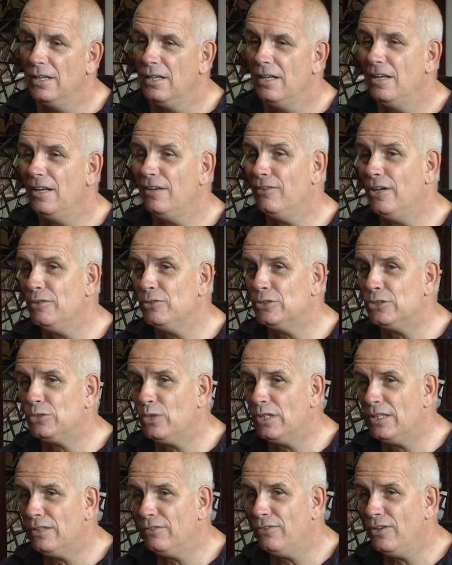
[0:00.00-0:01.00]
If I was
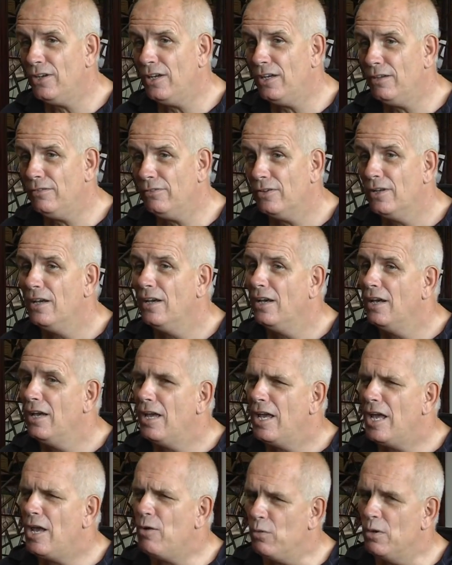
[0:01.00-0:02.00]
25,
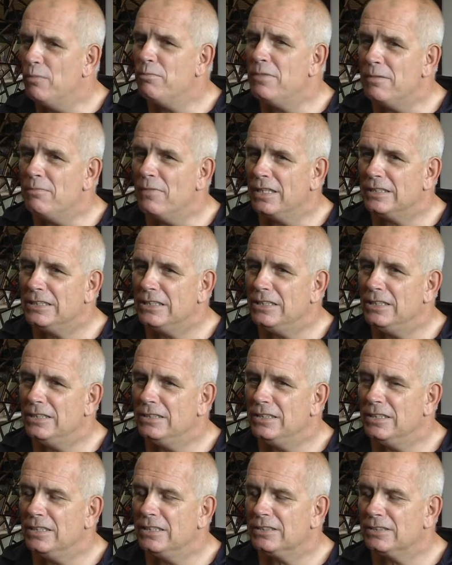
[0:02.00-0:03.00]
it would be much
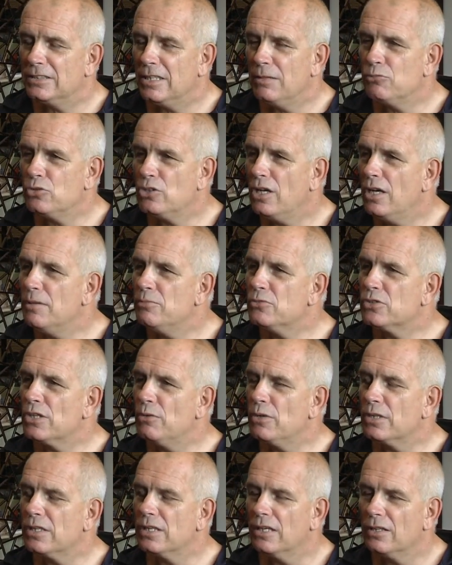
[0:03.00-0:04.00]
easier. Sometimes I
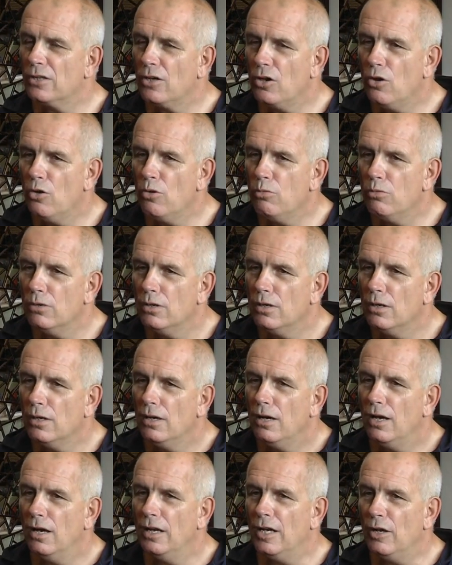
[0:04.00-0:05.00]
would get home
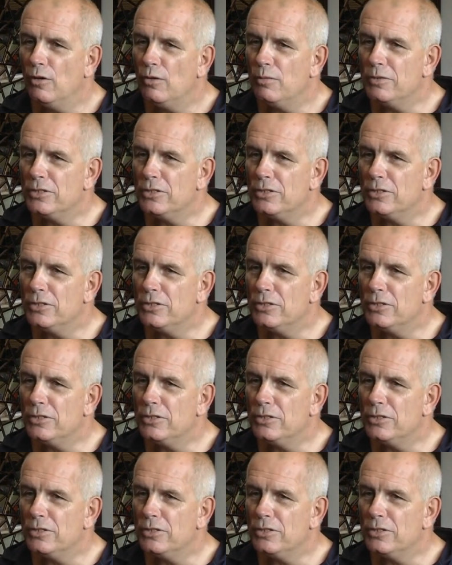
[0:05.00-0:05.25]
and I would be